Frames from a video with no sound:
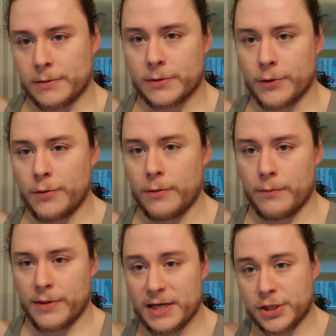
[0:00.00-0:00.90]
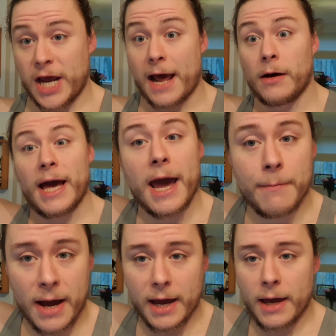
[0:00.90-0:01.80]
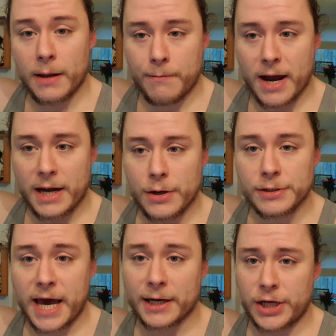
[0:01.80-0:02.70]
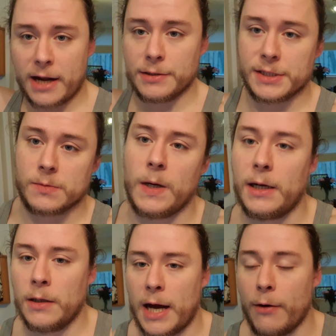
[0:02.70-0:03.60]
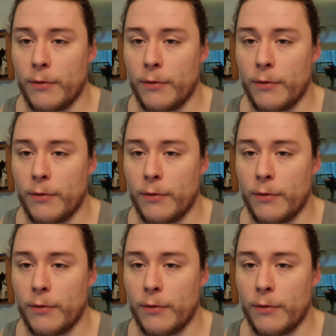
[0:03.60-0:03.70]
through this channel and my new tech channels as well. I